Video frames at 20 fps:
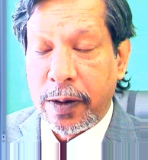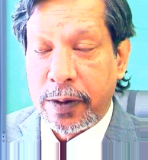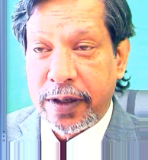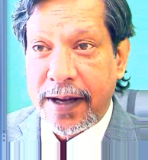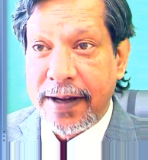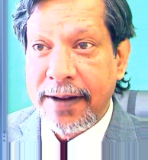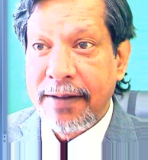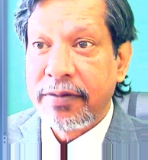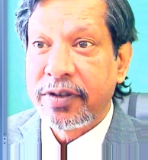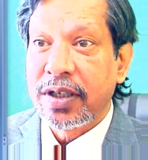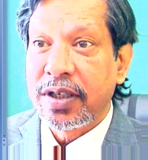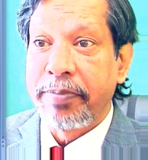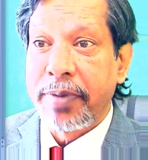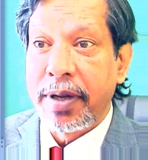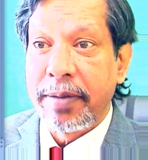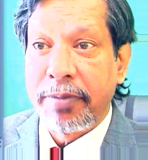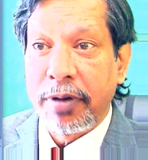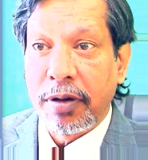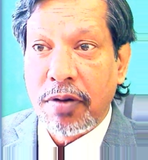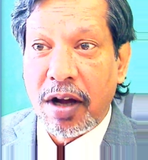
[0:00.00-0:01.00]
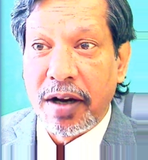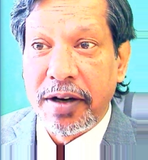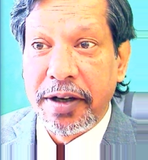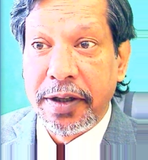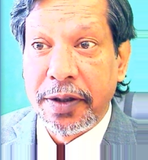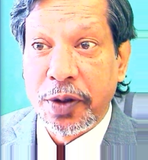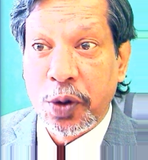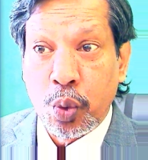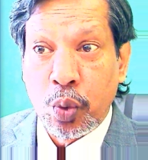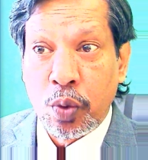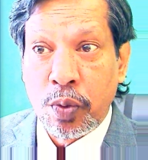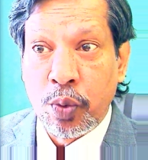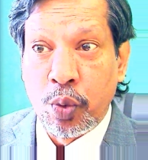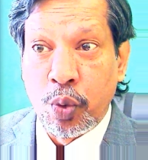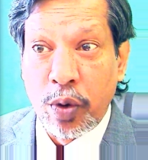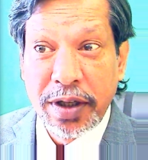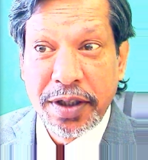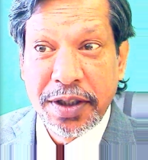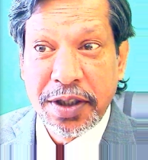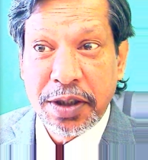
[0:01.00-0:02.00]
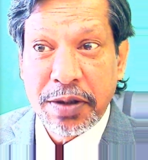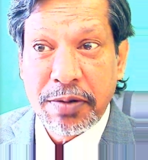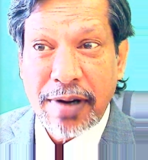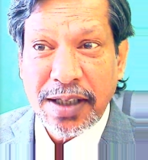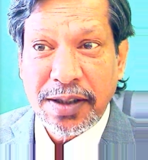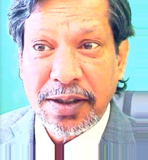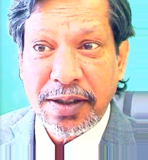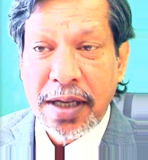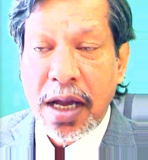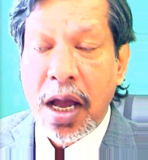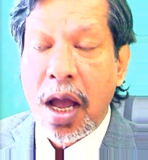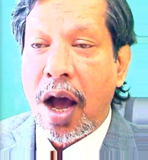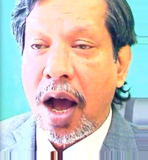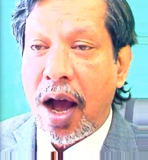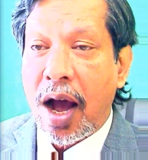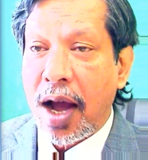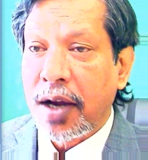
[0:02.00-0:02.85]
Okay, some people call it word stress.